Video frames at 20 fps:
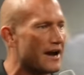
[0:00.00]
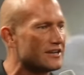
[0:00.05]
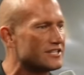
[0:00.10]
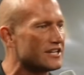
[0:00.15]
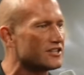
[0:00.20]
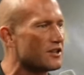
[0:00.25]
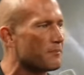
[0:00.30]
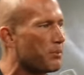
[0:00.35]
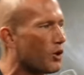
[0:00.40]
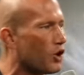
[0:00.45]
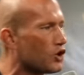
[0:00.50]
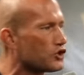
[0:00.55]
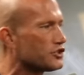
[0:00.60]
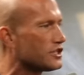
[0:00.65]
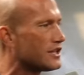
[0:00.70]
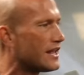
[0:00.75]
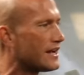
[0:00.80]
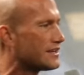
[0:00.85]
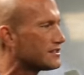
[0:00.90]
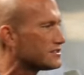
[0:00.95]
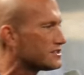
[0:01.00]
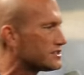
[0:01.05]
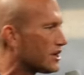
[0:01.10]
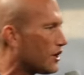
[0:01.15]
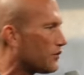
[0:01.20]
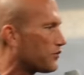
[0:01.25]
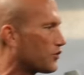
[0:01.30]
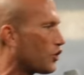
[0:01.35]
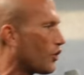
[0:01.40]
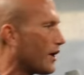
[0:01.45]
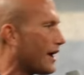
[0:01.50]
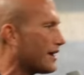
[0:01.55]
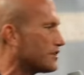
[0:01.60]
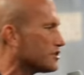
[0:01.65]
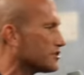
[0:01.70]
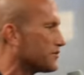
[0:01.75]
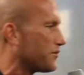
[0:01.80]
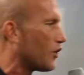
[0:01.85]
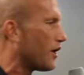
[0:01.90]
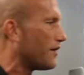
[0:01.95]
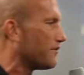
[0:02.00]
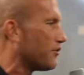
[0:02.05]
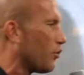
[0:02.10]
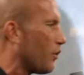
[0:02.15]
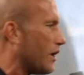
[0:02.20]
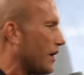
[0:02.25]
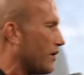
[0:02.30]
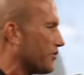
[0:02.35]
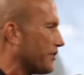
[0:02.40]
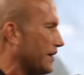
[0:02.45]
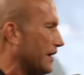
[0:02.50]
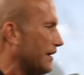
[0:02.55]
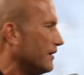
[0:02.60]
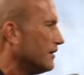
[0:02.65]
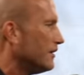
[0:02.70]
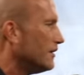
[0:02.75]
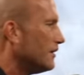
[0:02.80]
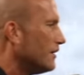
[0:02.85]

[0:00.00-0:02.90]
I said the person that can self-correct is forever wealthy.